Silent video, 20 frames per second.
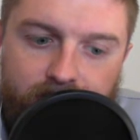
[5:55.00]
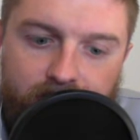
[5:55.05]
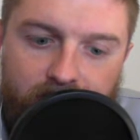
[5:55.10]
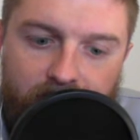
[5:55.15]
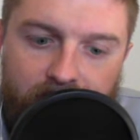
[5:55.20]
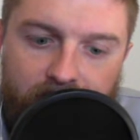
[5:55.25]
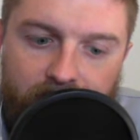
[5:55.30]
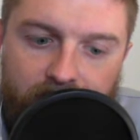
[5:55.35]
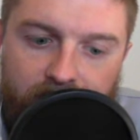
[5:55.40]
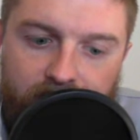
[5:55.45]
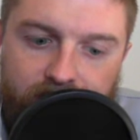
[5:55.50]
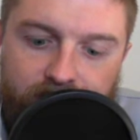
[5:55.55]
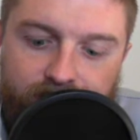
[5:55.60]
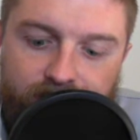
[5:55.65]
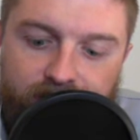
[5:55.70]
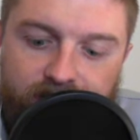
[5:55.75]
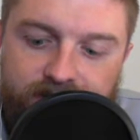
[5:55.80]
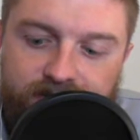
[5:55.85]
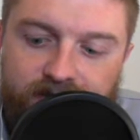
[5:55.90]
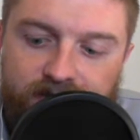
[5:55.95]
And
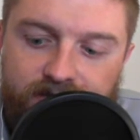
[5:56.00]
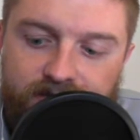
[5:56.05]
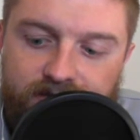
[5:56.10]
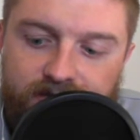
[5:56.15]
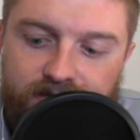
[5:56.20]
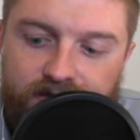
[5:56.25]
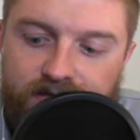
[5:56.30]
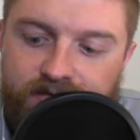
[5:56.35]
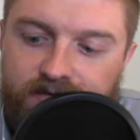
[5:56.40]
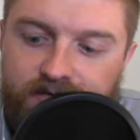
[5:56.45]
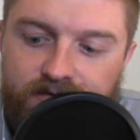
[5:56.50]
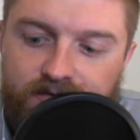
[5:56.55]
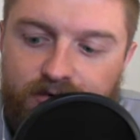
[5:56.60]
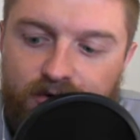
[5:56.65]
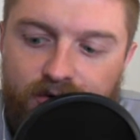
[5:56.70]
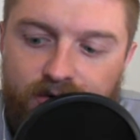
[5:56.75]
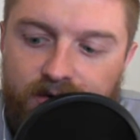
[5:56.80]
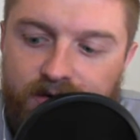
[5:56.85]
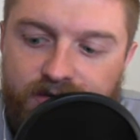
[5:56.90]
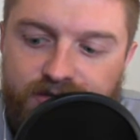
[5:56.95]
this is
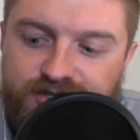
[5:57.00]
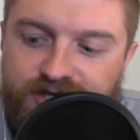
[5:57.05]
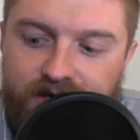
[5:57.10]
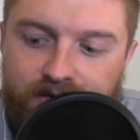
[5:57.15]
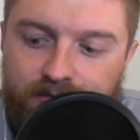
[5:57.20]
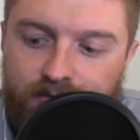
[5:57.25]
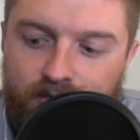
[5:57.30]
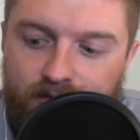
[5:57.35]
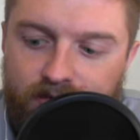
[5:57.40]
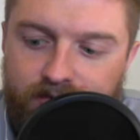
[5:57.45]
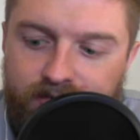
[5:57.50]
good in general,